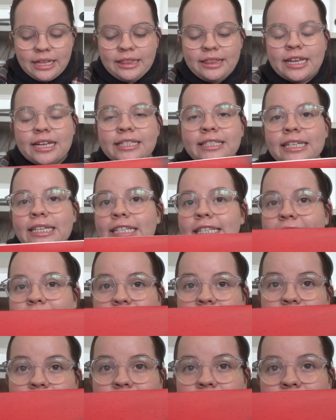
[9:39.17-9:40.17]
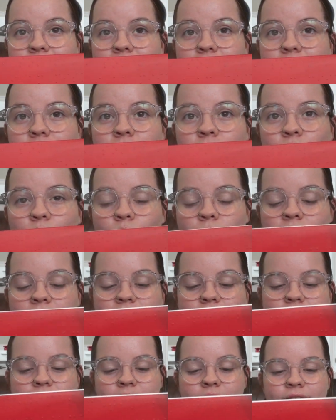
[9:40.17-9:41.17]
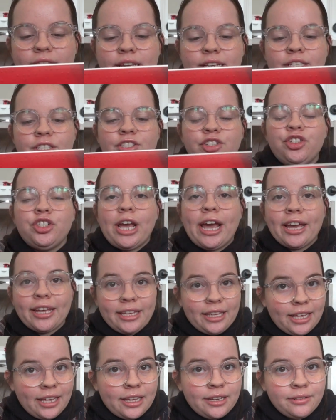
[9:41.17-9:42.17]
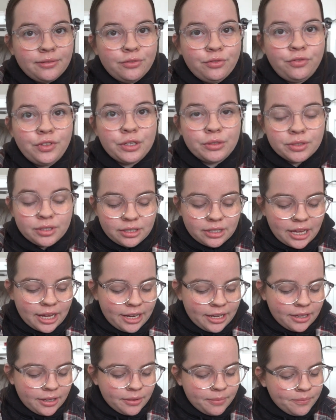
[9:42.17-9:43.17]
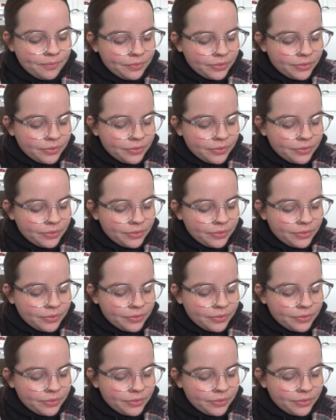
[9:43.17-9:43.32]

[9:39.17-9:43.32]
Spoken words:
That's exactly what this jacket feels like.